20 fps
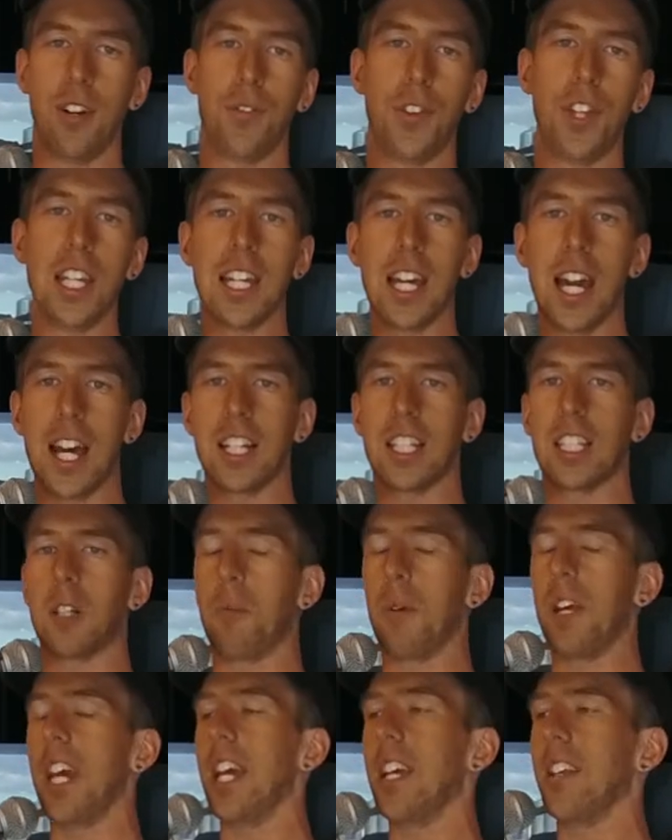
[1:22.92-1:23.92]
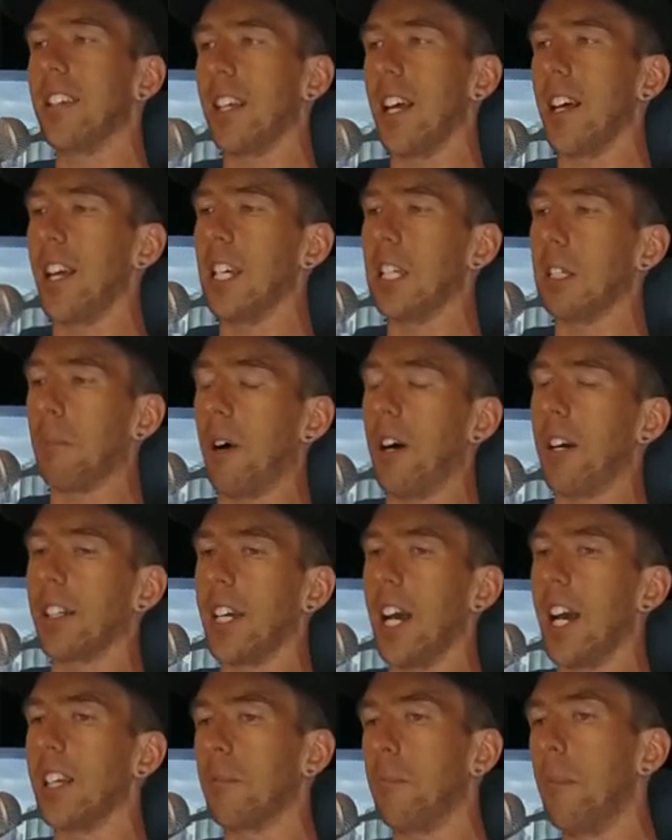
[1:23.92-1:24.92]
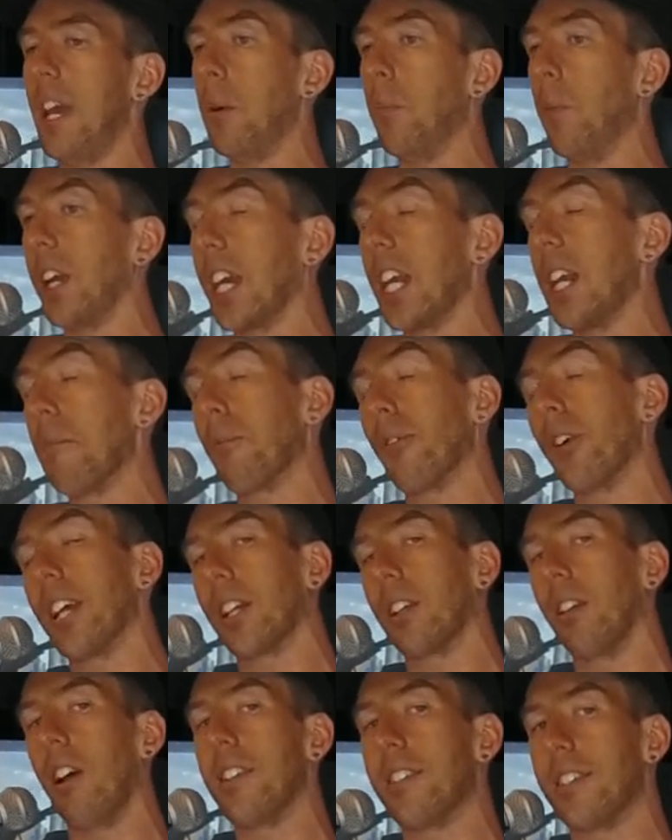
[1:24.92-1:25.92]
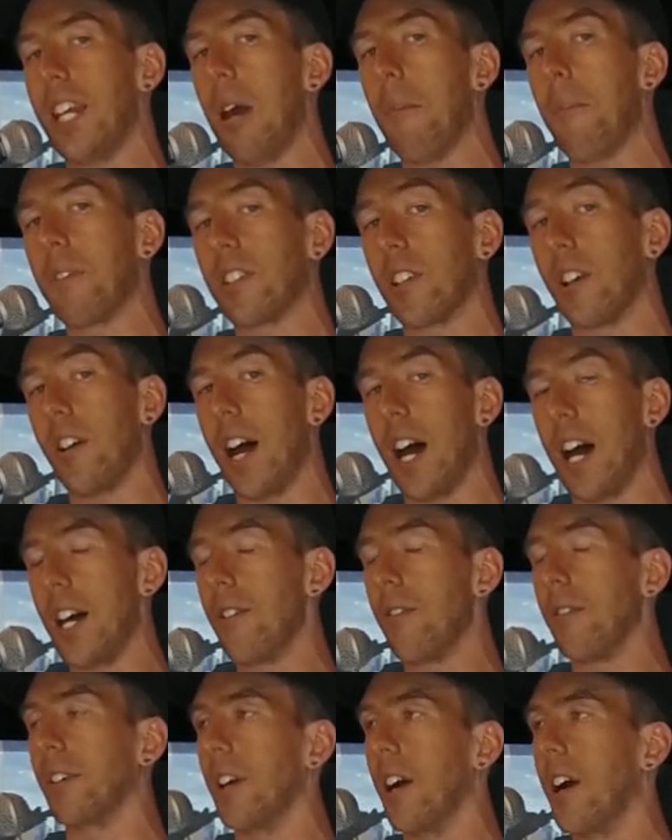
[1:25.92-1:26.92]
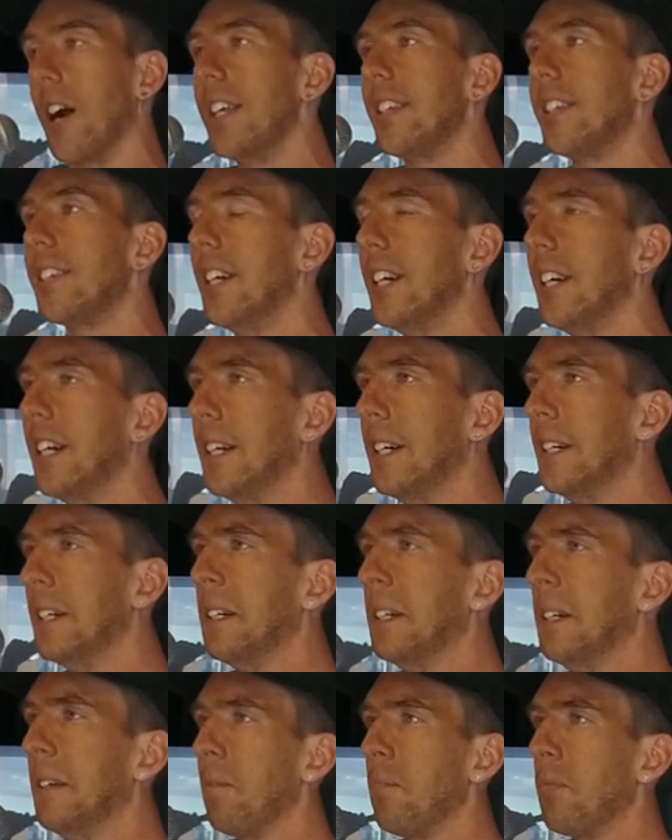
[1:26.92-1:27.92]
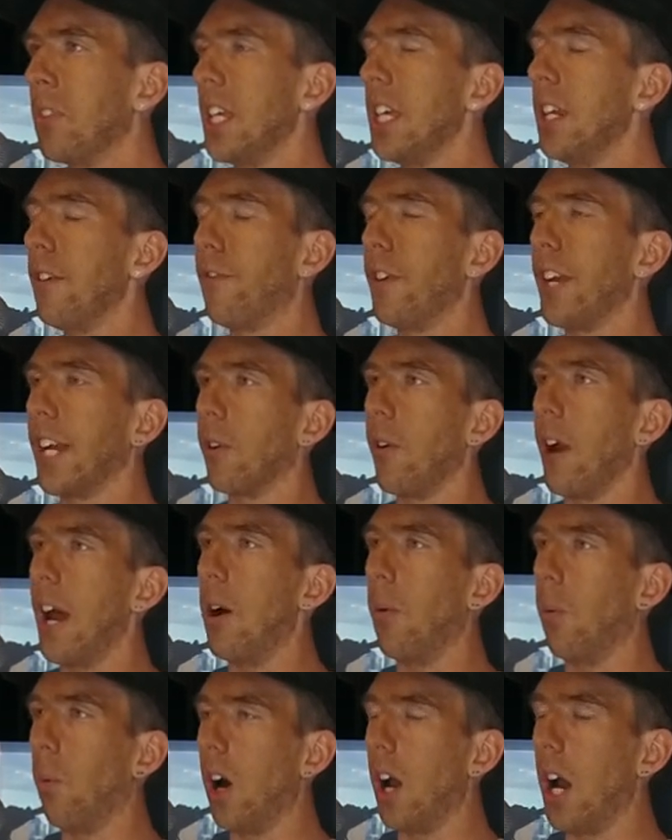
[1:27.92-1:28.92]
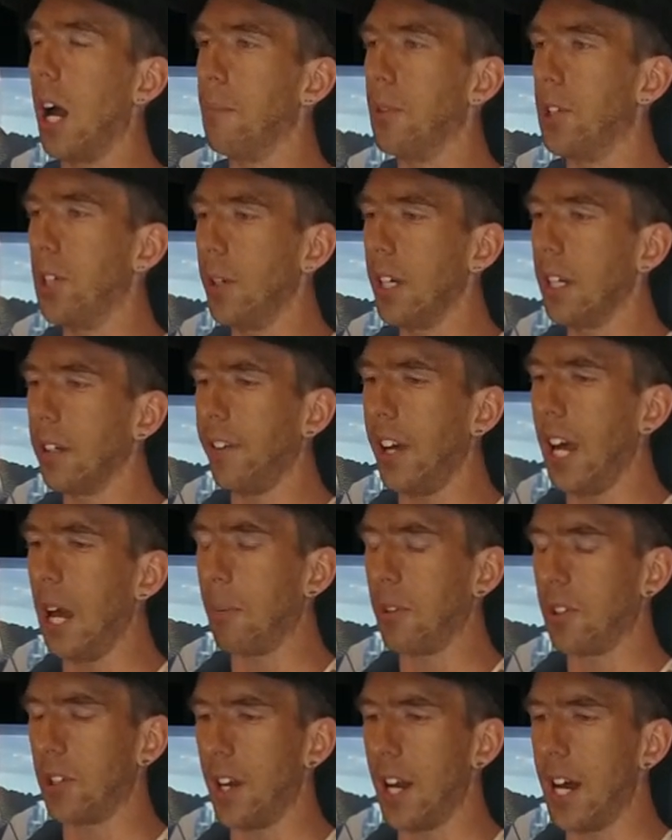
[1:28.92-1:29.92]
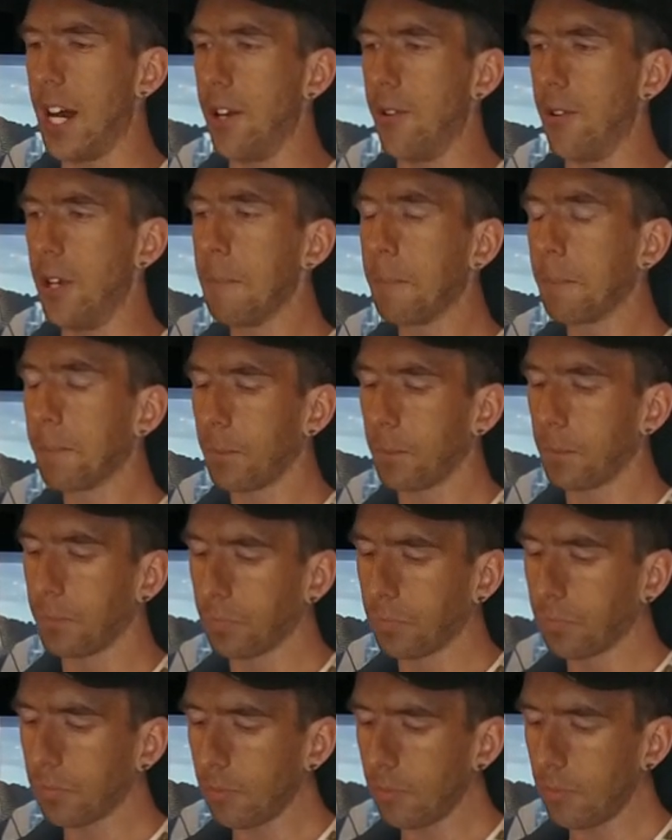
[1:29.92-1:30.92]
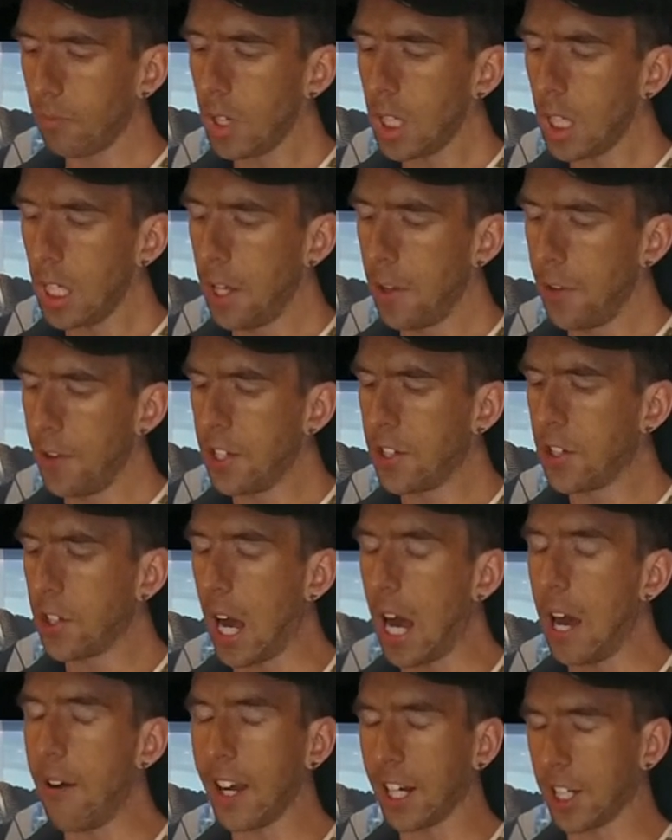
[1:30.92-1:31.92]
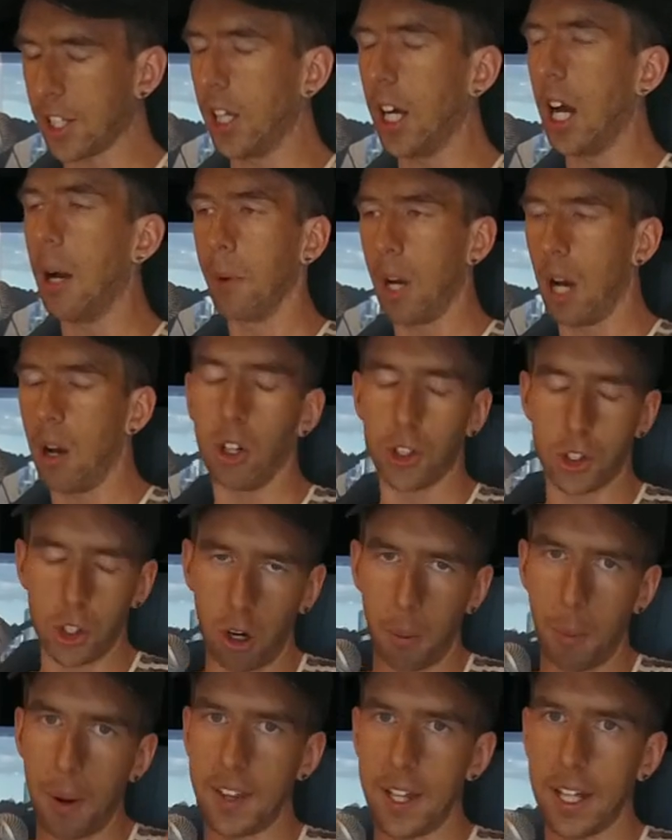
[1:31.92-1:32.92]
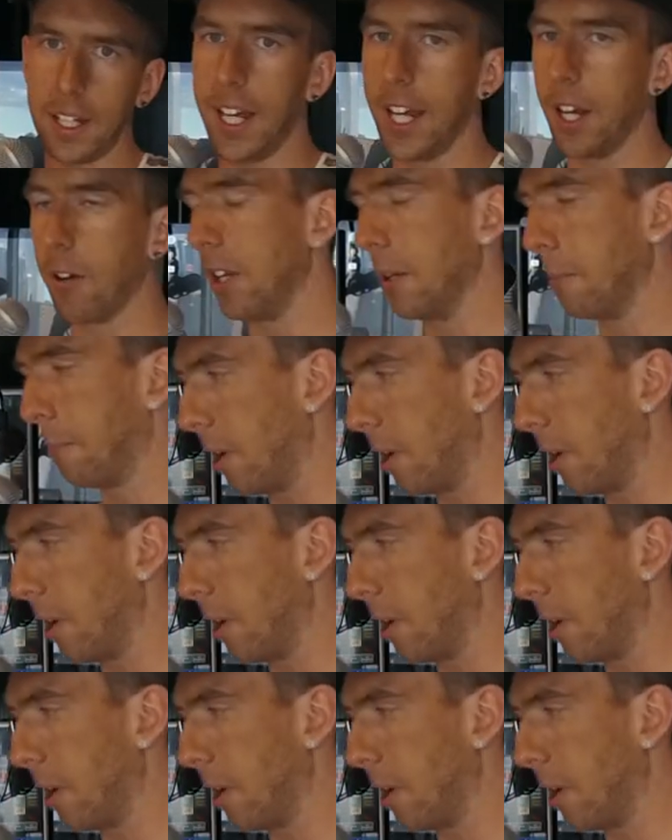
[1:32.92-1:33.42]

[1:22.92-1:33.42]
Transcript: of the uh, Spearhead Sundays podcast. Man, we're getting pretty close to episode 100, guys. Need to figure out what I'm doing for episode 100. This I actually um, I'll talk about that later in the